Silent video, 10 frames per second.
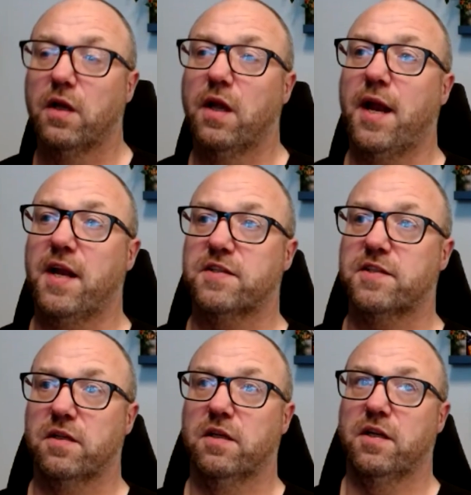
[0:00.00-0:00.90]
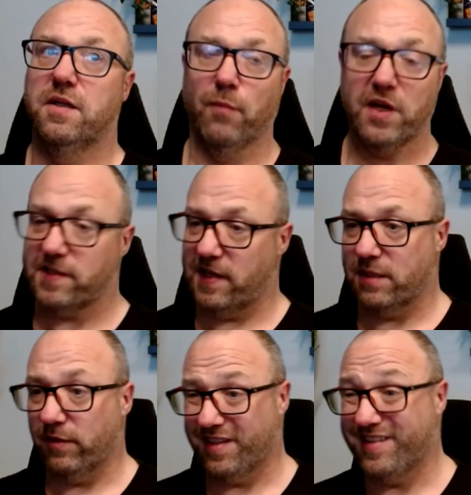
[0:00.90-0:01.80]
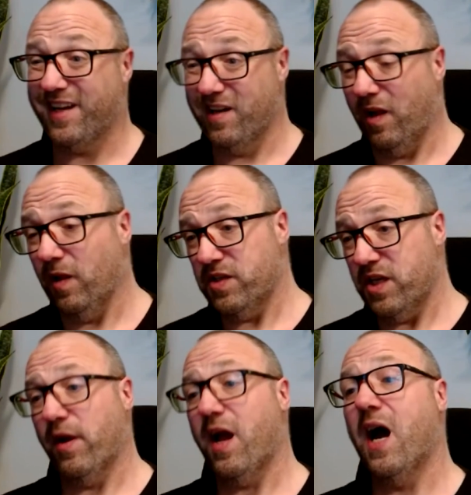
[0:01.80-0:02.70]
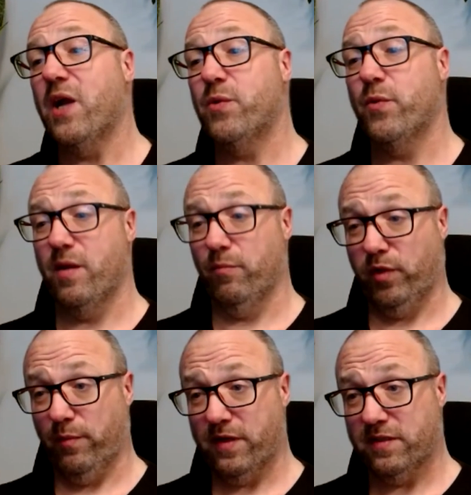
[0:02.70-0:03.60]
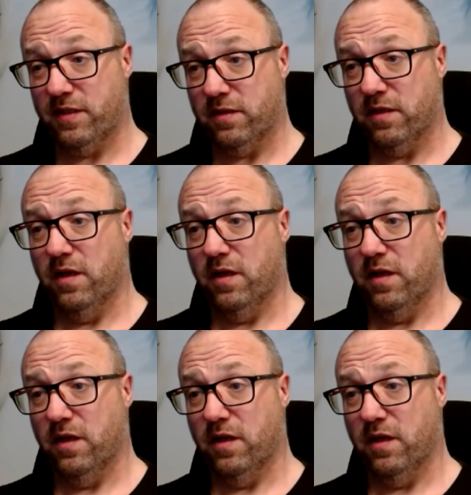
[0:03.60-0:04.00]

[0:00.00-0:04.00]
And it's much less about the technology, about how you implement it,